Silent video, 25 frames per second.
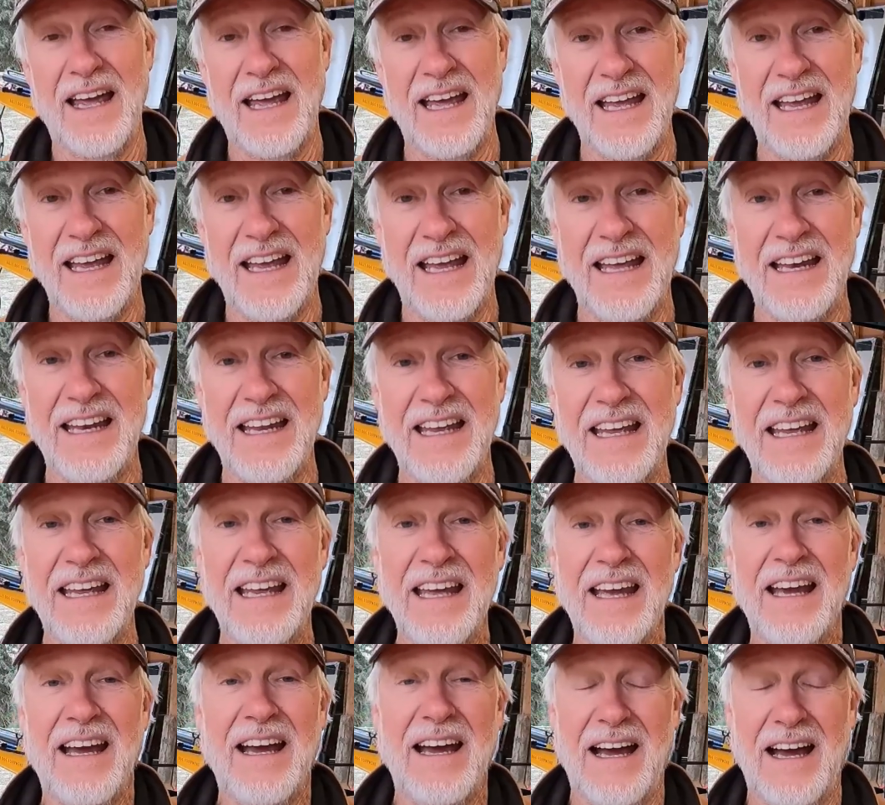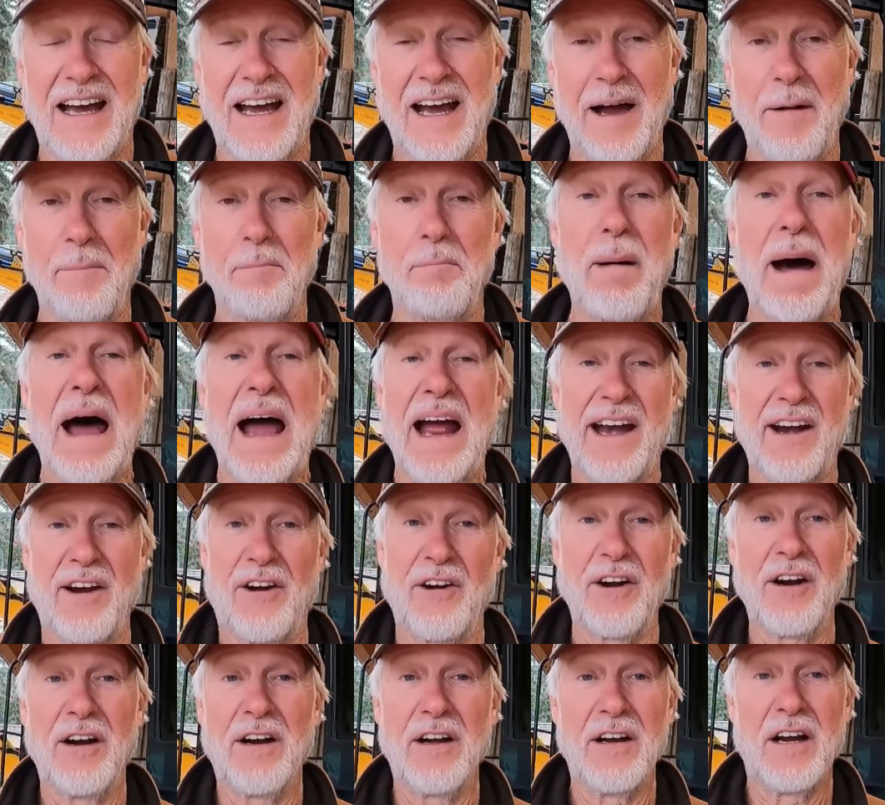any
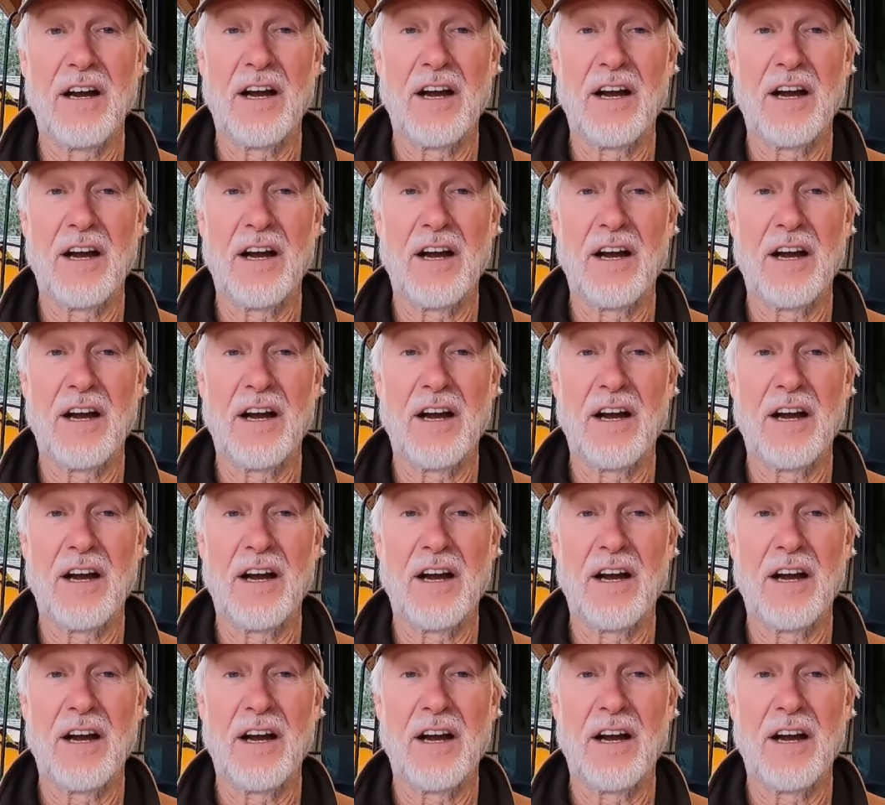buyer